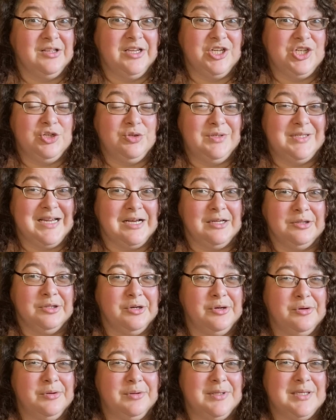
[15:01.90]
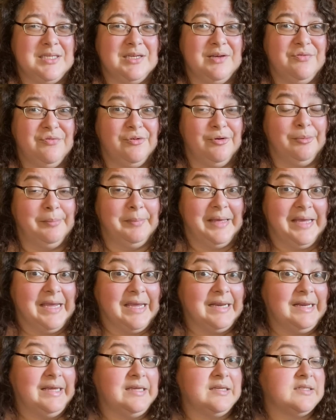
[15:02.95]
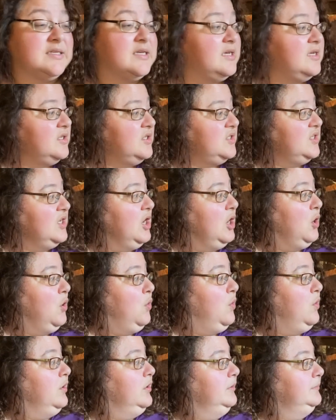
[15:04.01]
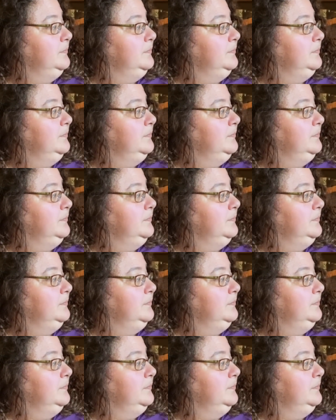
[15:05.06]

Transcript: issue downloads from Annie's. So